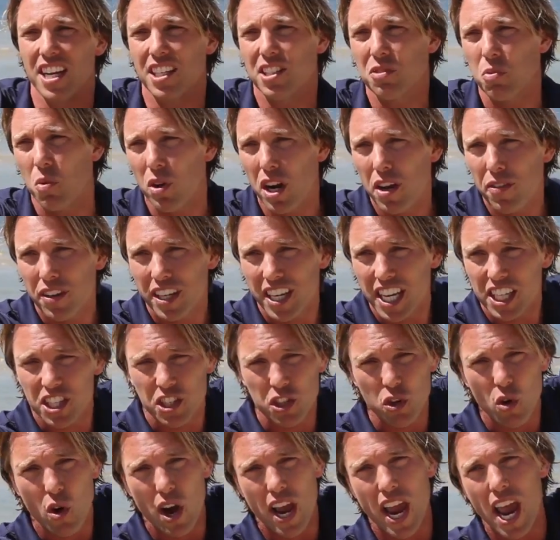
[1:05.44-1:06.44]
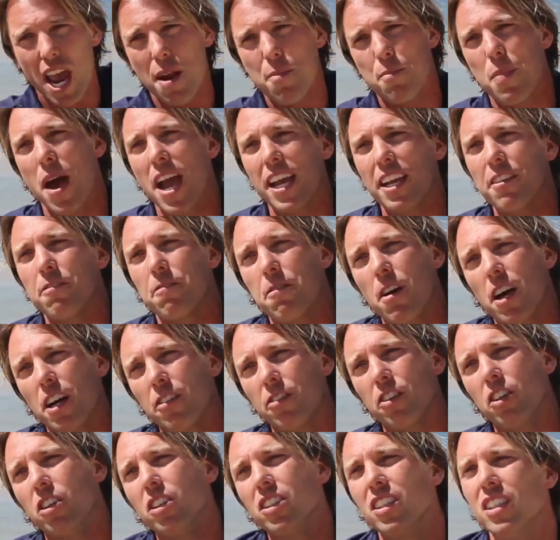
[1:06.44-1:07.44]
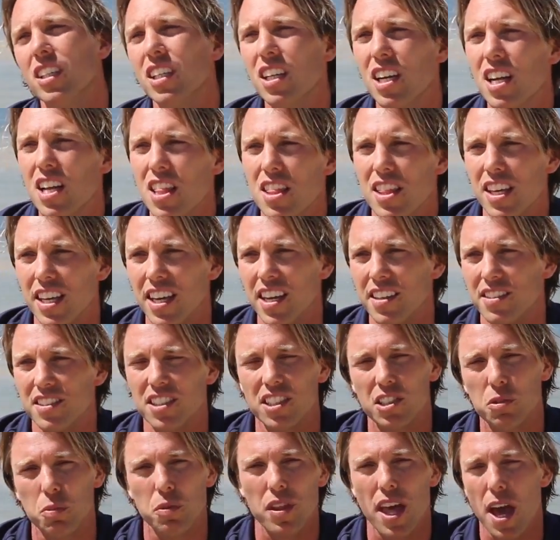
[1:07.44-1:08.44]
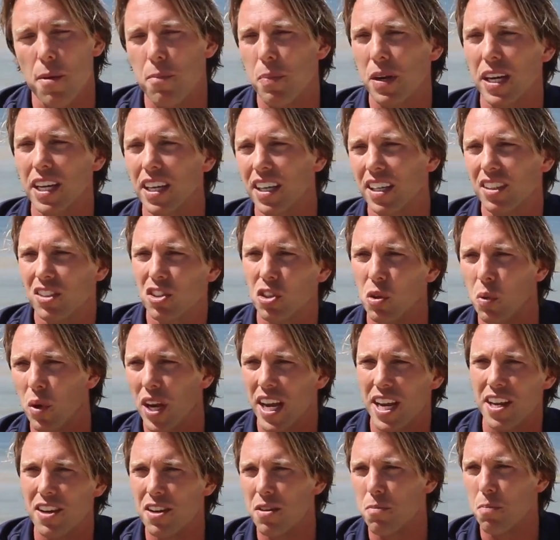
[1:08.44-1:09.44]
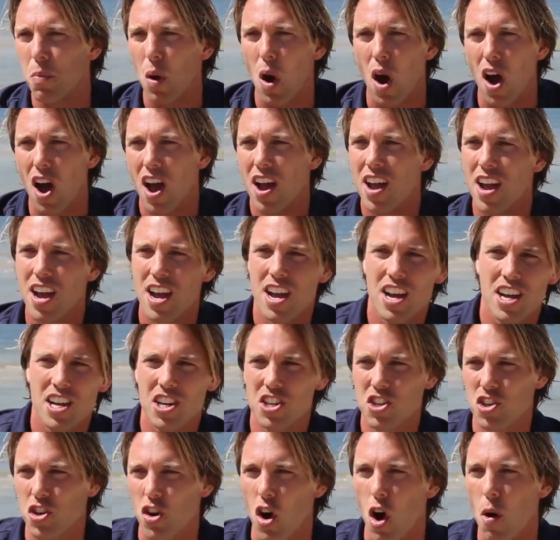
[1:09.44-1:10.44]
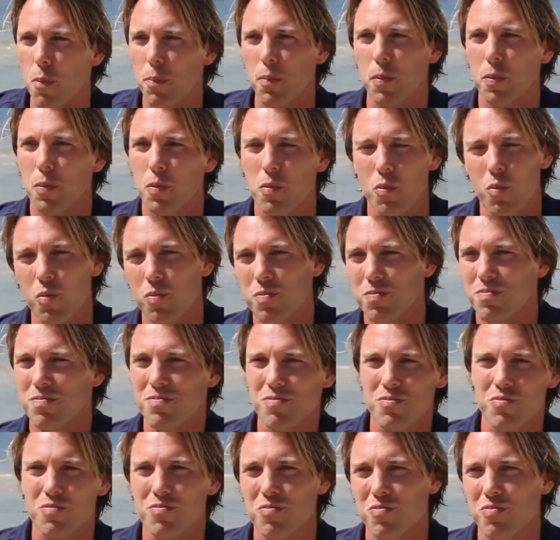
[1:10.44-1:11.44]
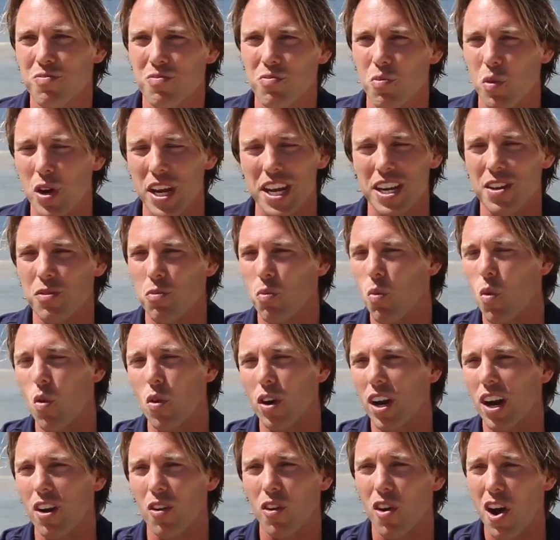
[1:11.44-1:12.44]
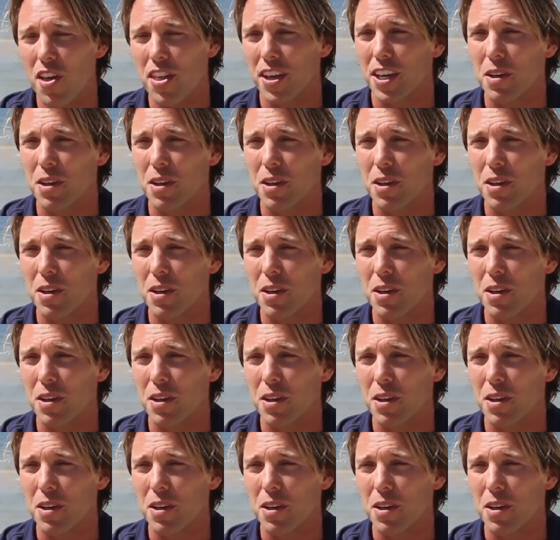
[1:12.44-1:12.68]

It's whatever gets your hand back in front of you the easiest without being too hindered by chop, wind, water or other